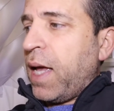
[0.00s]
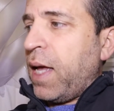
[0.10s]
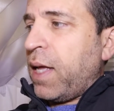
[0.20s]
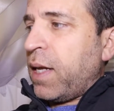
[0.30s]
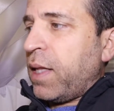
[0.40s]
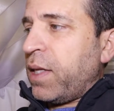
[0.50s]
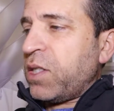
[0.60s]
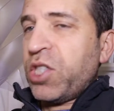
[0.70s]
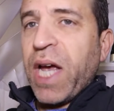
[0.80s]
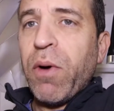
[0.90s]
and
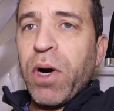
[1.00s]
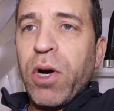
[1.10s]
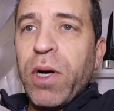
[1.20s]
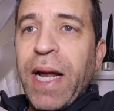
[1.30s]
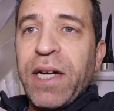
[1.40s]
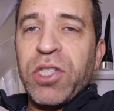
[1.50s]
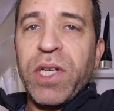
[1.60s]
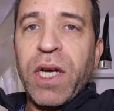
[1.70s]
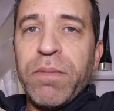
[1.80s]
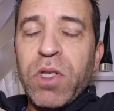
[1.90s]
this shower curtain
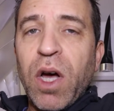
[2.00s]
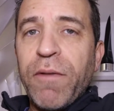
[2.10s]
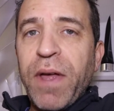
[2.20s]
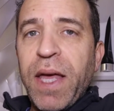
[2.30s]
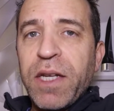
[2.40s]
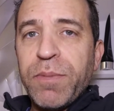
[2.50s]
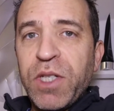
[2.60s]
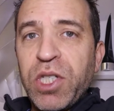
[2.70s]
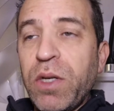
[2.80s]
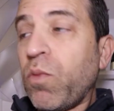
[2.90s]
actually comes off and it's
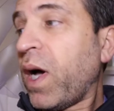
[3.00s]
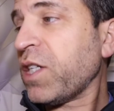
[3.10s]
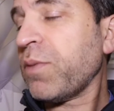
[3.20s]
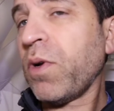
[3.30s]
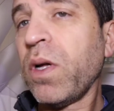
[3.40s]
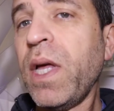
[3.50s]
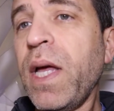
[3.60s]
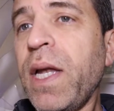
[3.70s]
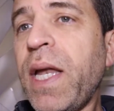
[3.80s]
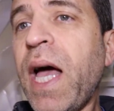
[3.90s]
machine washable.
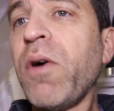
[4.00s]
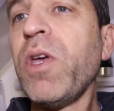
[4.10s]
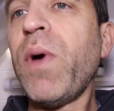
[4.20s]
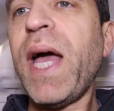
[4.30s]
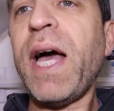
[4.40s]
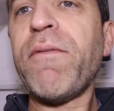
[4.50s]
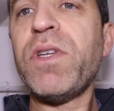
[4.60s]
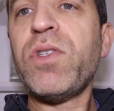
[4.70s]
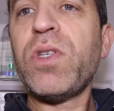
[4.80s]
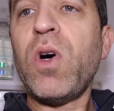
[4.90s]
Now you
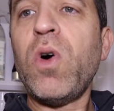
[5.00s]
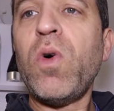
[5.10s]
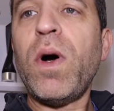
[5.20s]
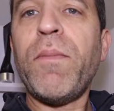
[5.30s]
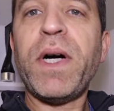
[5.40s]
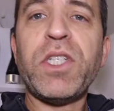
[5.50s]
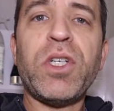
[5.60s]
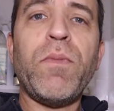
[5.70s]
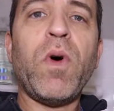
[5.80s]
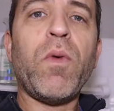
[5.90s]
have so
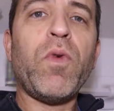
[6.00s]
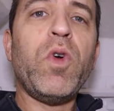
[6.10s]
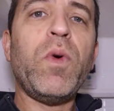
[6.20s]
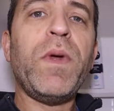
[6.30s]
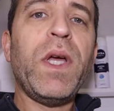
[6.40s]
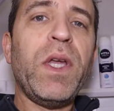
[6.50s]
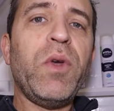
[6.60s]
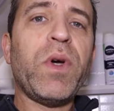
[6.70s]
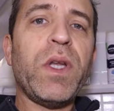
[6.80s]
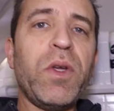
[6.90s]
much more room.
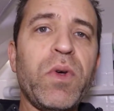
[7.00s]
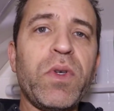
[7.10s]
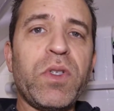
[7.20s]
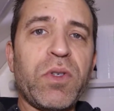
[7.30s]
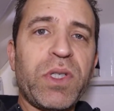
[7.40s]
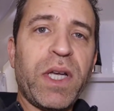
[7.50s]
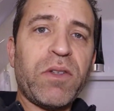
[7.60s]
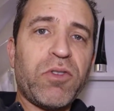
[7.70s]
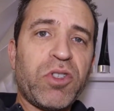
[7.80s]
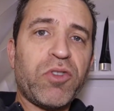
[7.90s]
You can use your
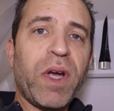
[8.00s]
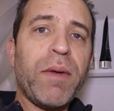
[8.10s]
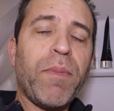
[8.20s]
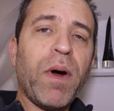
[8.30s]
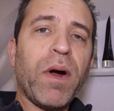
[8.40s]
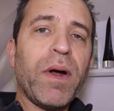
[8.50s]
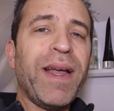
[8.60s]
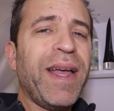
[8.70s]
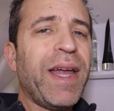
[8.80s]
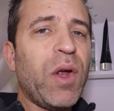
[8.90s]
standard straight bar,
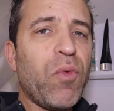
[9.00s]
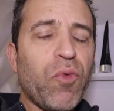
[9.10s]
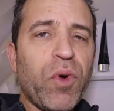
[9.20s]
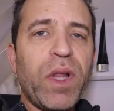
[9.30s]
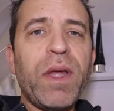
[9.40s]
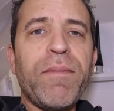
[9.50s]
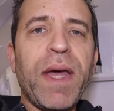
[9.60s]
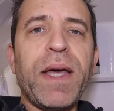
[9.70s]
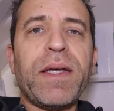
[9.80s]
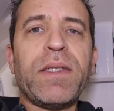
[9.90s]
and it really
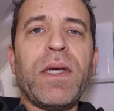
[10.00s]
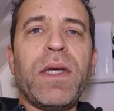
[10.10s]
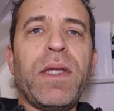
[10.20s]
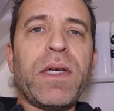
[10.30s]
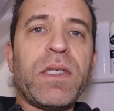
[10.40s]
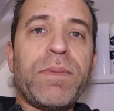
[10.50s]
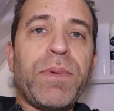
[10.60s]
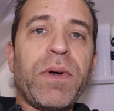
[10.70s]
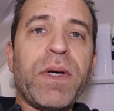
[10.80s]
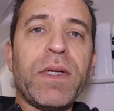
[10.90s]
makes the
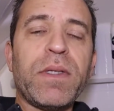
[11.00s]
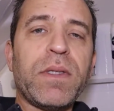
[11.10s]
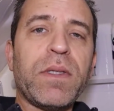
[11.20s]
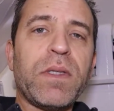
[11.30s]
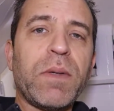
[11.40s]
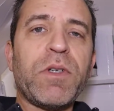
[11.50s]
experience so